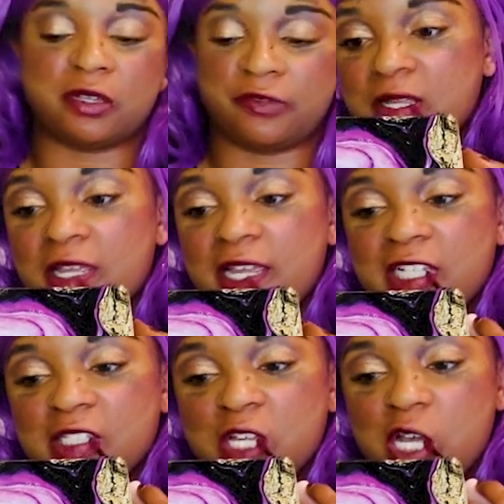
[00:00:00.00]
I'm like, "Hey,
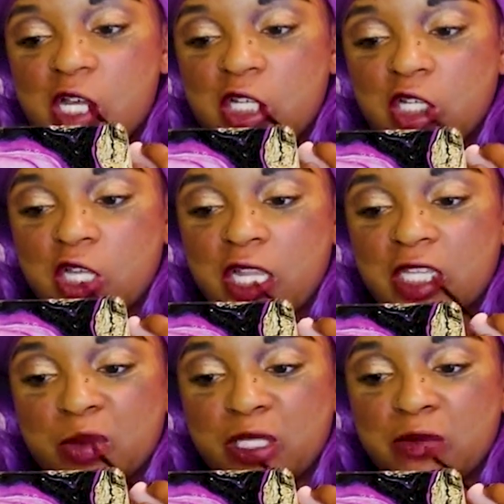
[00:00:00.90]
how's it going? You know, I think
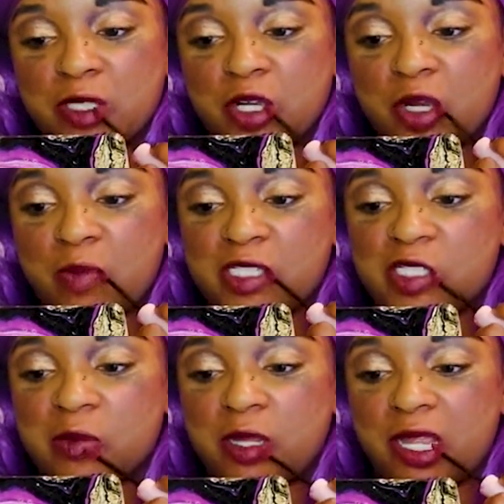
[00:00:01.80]
he meets me," or I message
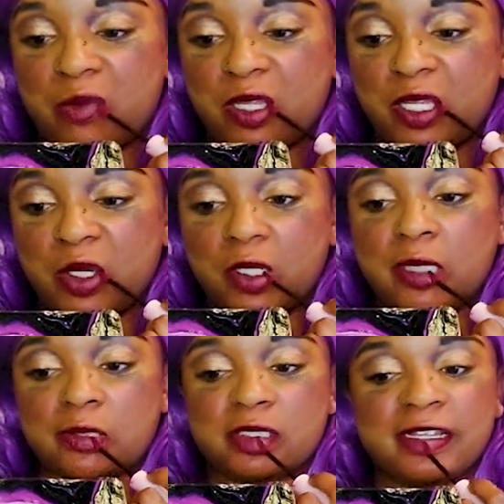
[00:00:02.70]
him, "Hey, I'm here." He
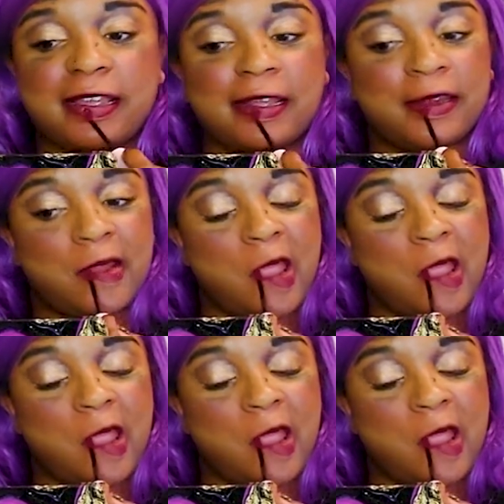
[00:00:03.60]
comes outside,